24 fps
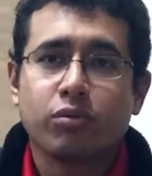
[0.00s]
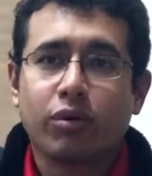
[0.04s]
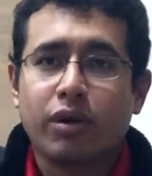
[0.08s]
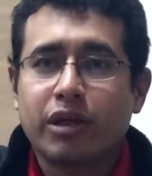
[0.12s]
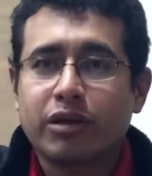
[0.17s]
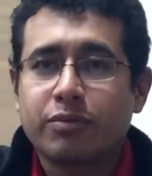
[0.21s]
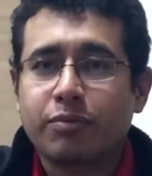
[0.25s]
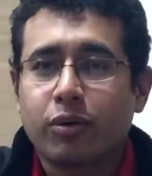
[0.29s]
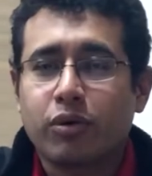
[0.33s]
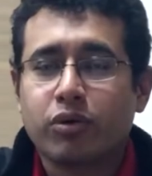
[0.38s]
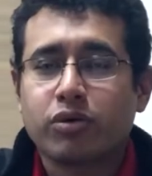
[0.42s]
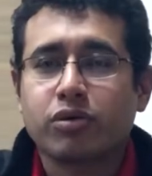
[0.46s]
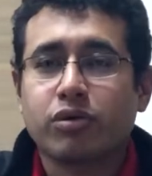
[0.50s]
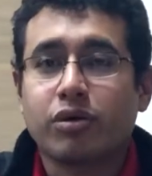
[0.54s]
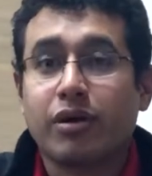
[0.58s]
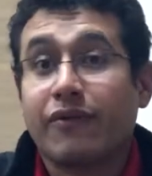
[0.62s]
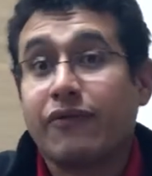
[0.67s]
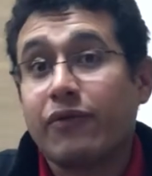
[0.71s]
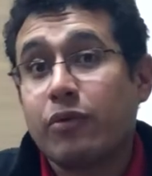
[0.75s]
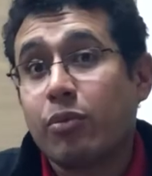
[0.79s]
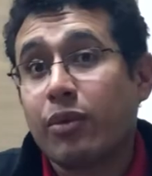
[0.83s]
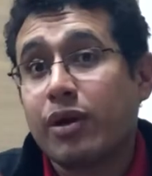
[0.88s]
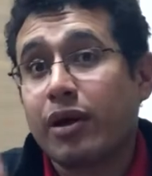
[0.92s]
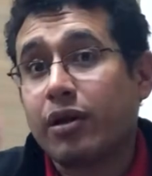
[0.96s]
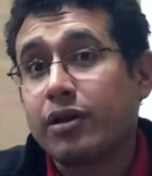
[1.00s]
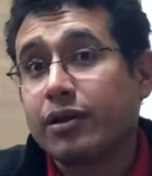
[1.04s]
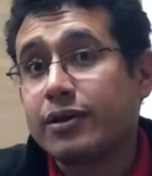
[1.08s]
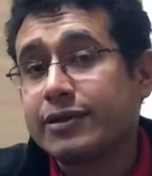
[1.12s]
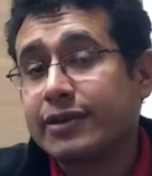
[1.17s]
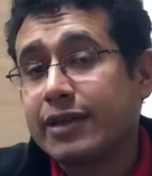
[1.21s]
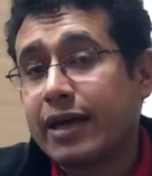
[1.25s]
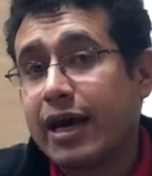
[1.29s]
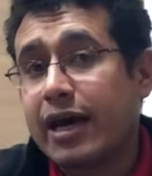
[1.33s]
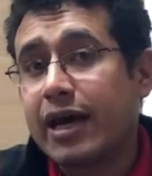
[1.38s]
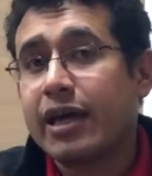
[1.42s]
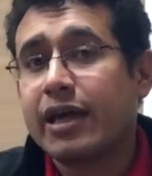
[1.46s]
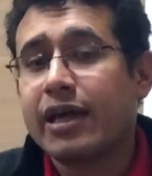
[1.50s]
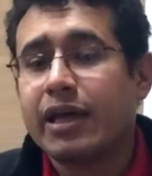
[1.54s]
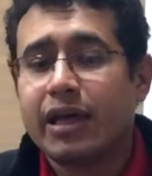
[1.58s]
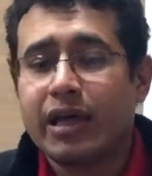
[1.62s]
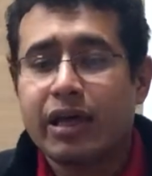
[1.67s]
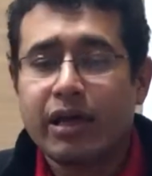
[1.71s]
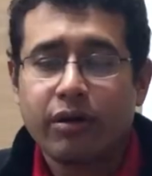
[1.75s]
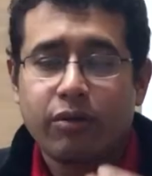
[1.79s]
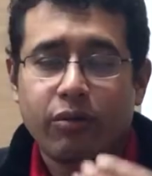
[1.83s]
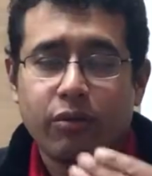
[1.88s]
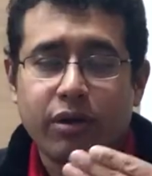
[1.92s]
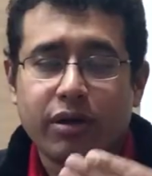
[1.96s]
One exposure if you want on the sky,
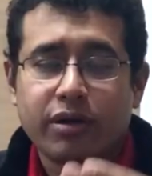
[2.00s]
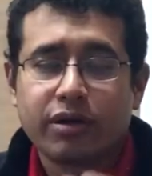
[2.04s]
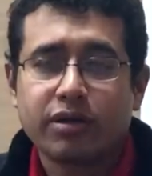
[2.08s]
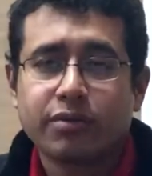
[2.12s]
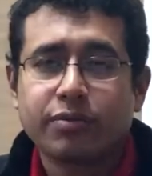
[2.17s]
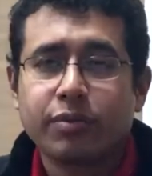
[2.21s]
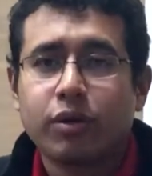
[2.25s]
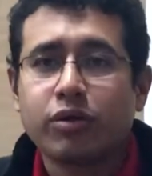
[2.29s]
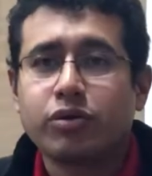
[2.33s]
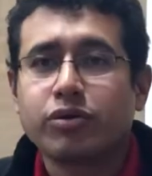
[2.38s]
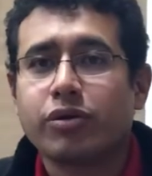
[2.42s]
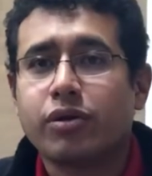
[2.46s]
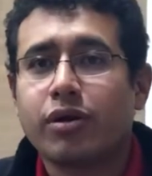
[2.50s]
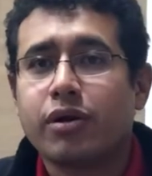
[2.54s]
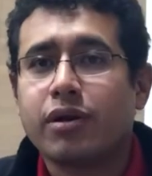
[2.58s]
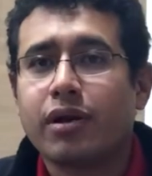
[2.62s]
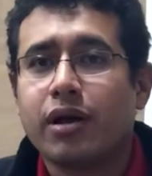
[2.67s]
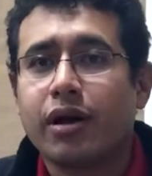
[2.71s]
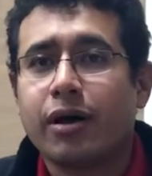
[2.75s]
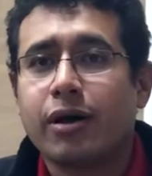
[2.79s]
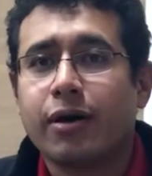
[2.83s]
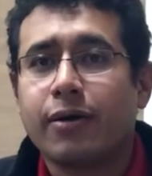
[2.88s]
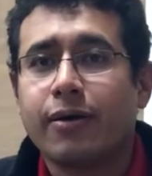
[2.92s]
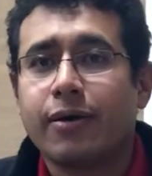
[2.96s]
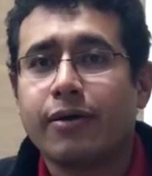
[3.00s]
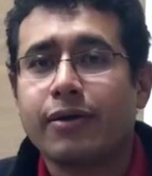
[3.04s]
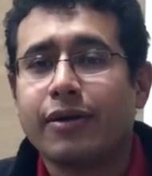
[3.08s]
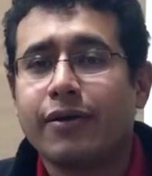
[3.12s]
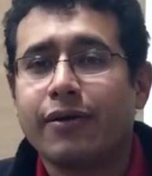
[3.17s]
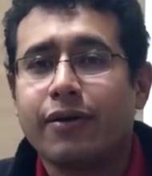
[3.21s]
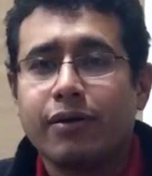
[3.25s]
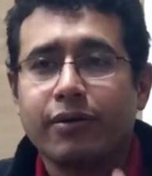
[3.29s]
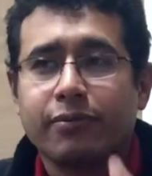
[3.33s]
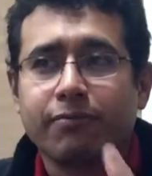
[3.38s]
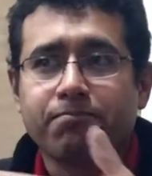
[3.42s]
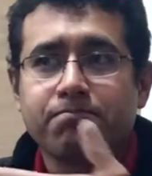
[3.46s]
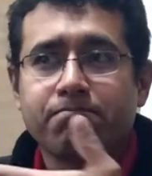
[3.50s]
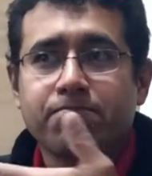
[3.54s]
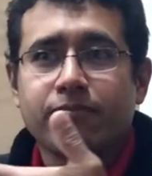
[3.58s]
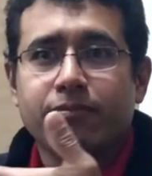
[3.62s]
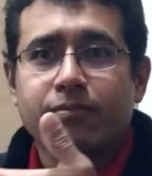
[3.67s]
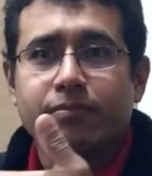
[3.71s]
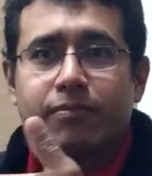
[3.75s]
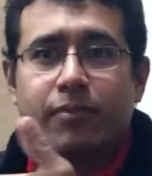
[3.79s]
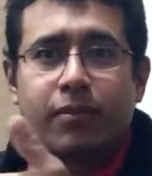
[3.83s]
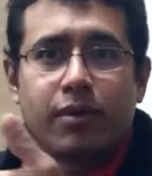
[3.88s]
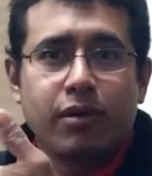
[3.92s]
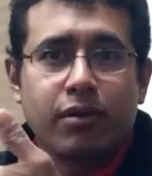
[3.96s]
one exposure
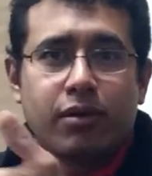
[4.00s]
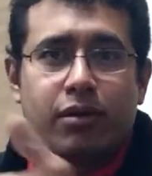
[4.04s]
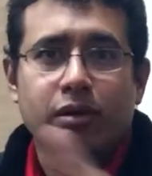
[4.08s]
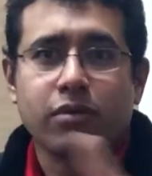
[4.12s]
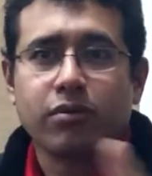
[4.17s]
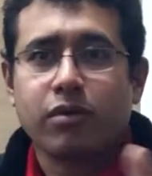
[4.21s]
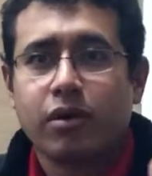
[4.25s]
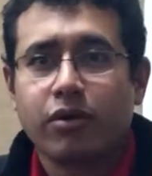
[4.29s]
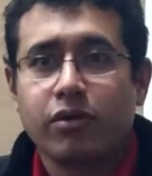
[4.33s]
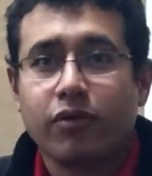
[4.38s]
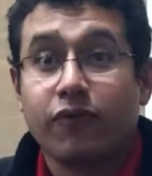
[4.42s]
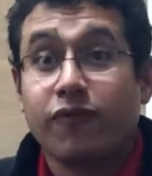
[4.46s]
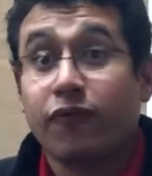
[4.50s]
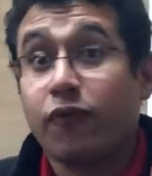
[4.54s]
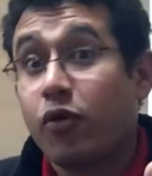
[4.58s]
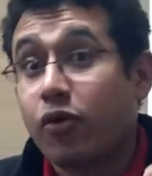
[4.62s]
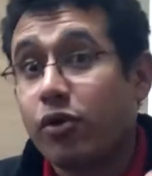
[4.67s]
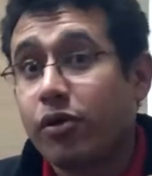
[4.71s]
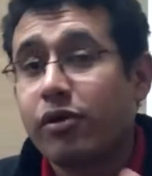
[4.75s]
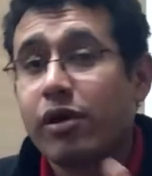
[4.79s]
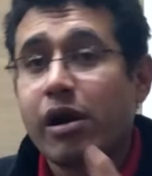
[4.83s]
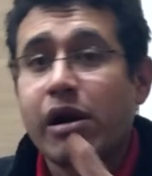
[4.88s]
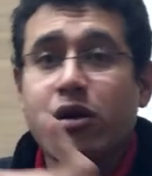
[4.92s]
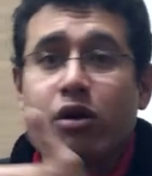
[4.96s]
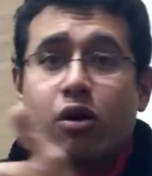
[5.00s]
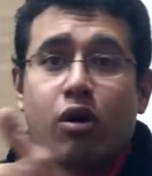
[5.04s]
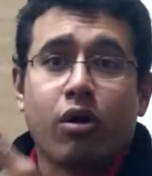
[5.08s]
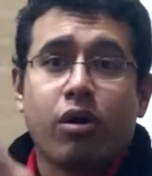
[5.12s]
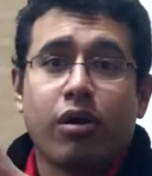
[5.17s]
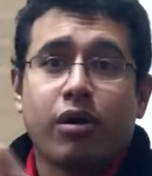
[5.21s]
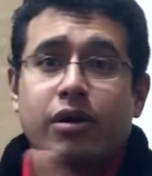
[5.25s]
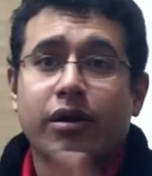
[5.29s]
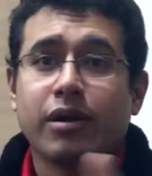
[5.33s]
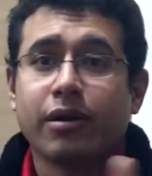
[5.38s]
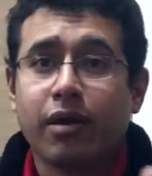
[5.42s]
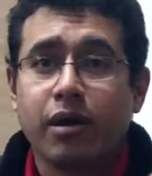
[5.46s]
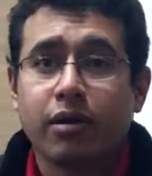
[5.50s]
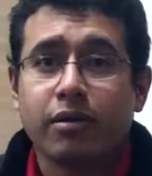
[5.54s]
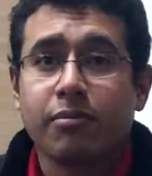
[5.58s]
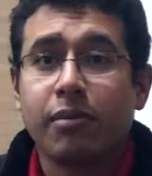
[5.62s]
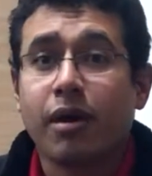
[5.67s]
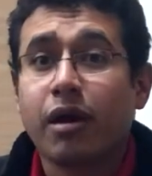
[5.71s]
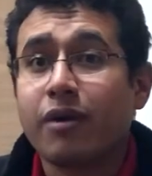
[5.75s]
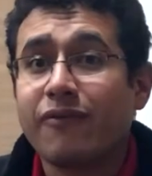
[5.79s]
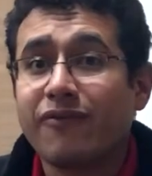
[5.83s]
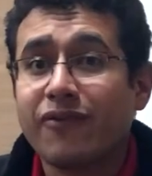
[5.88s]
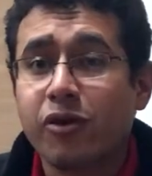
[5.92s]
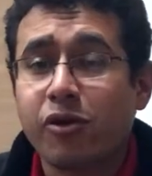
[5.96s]
on your foreground or on the
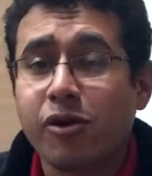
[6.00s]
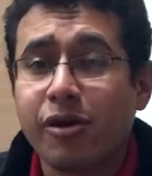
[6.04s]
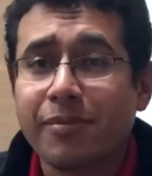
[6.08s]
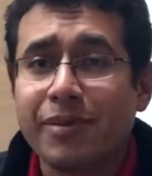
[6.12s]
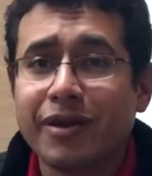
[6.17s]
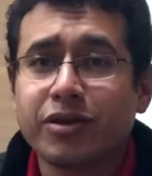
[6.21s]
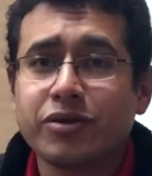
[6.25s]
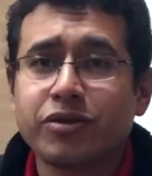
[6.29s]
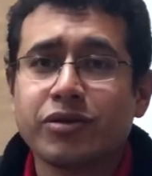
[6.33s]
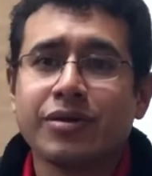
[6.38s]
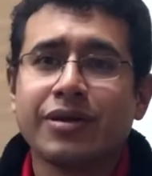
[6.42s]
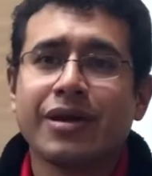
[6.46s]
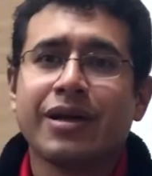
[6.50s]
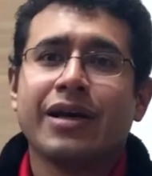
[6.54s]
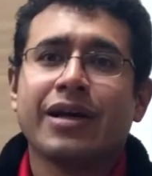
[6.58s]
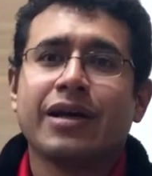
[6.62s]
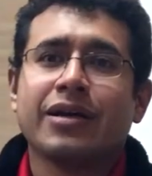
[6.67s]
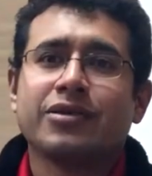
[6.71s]
bottom of your image.